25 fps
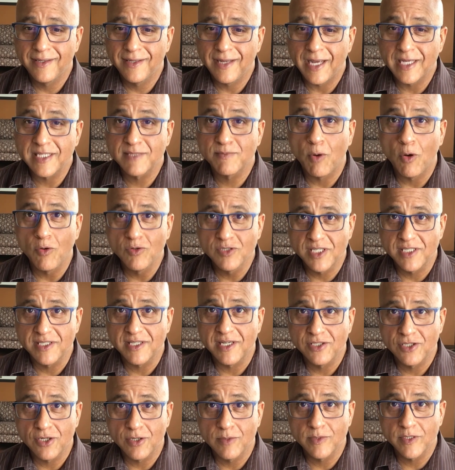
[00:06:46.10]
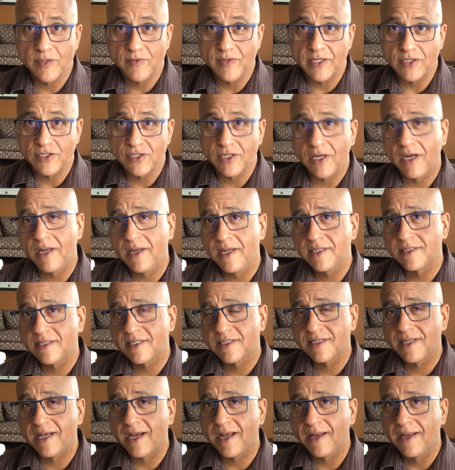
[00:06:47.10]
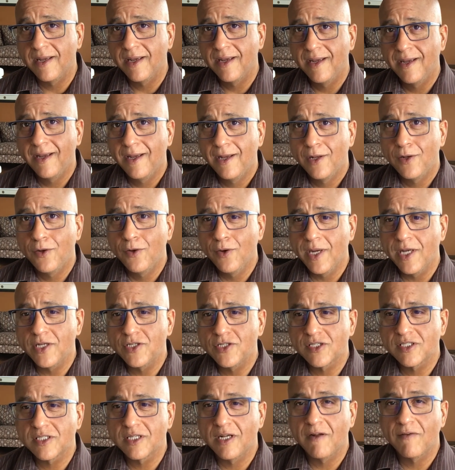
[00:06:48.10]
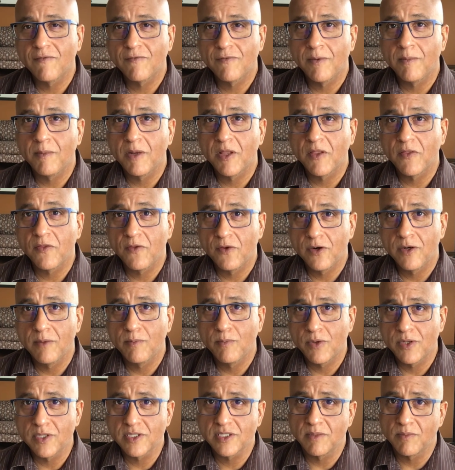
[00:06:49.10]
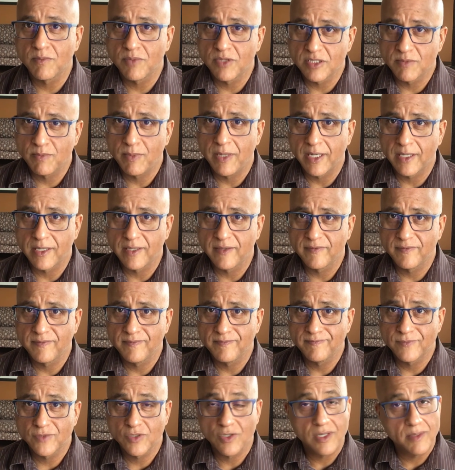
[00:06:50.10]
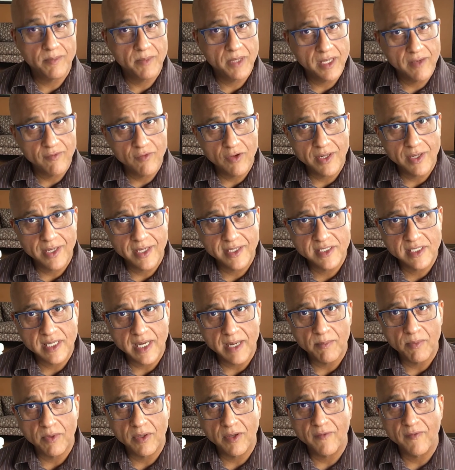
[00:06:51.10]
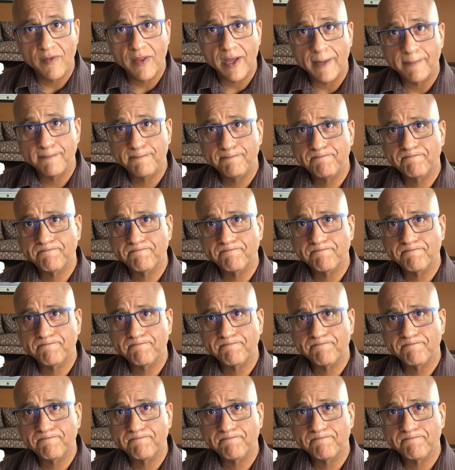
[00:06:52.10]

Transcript: exposes in terms of their studies is that look at yourself from a third person perspective. So let me give you an example of that.